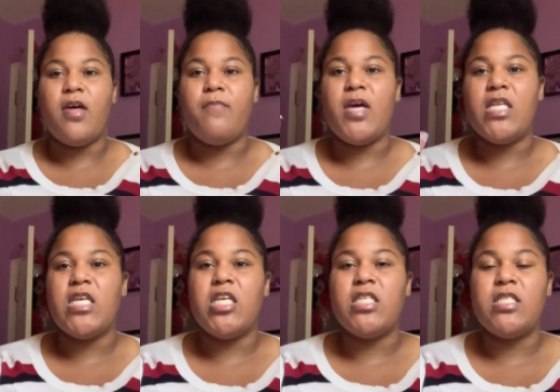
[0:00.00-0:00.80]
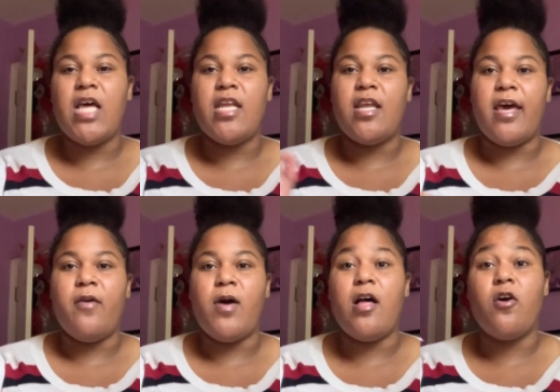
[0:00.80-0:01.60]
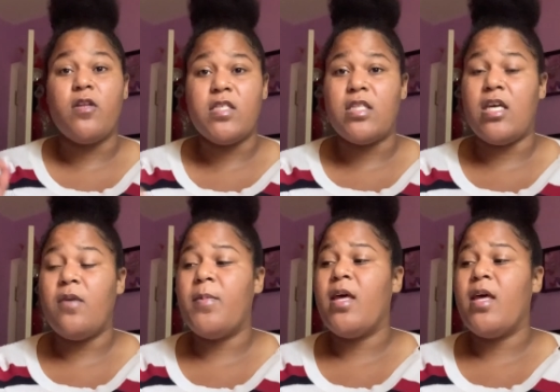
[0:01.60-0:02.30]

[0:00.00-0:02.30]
meditations at night while I go to sleep,